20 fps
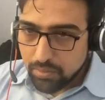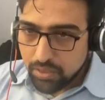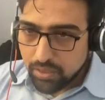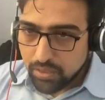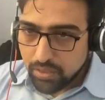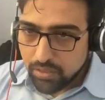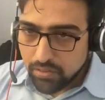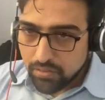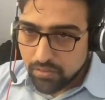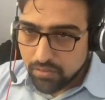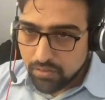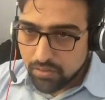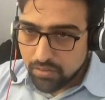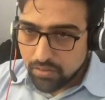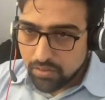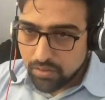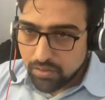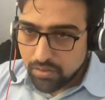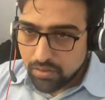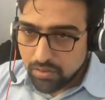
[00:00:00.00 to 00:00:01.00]
Mayank
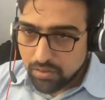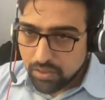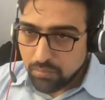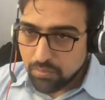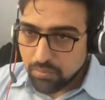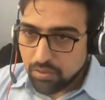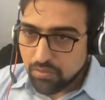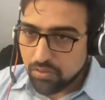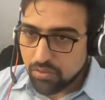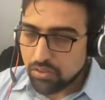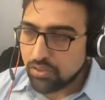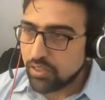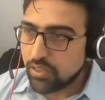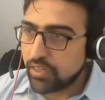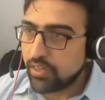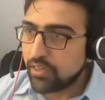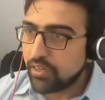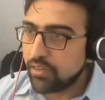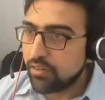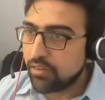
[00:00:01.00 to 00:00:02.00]
or Deepthi was
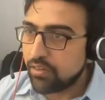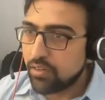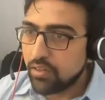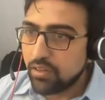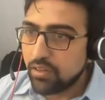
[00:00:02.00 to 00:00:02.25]
saying.